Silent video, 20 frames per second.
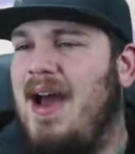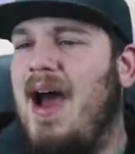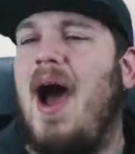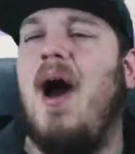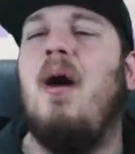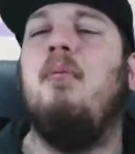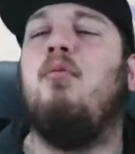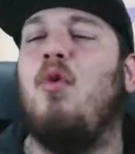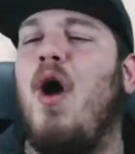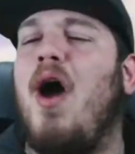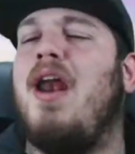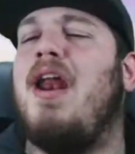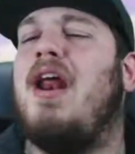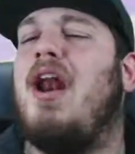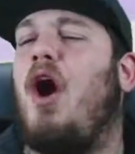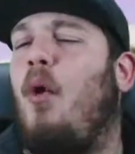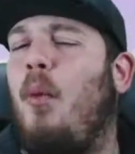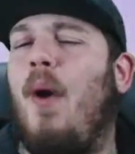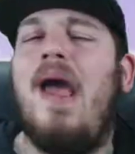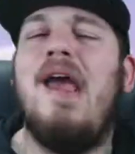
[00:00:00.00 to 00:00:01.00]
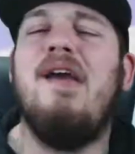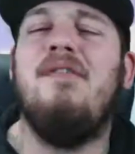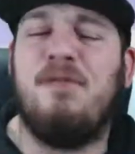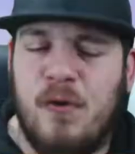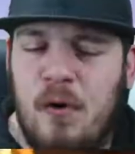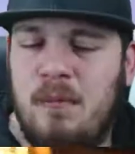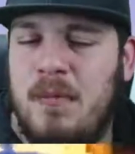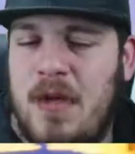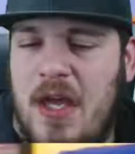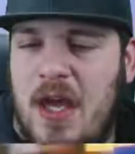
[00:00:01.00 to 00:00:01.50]
I'm running away
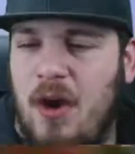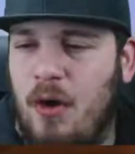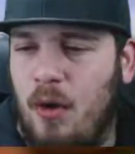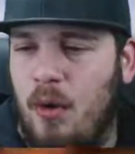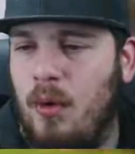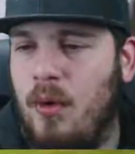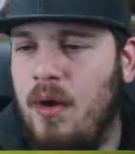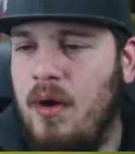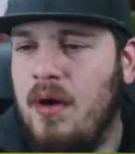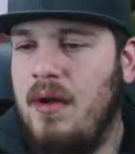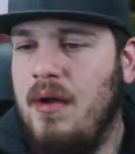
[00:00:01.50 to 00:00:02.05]
from you.